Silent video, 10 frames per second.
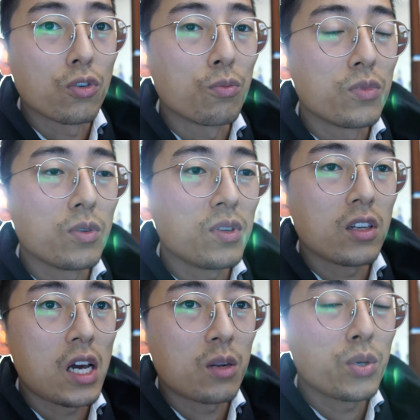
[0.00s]
Or maybe a
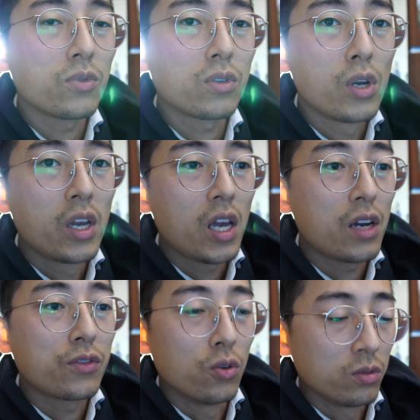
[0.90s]
lot of people
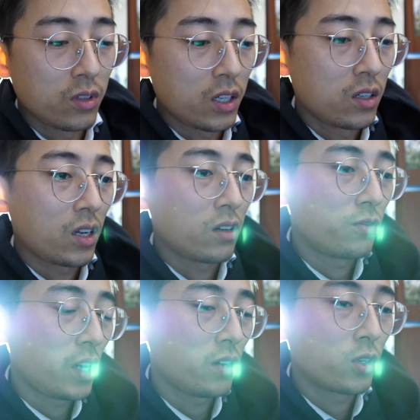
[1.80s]
have
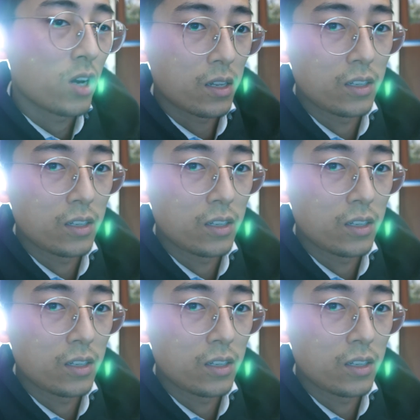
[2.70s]
got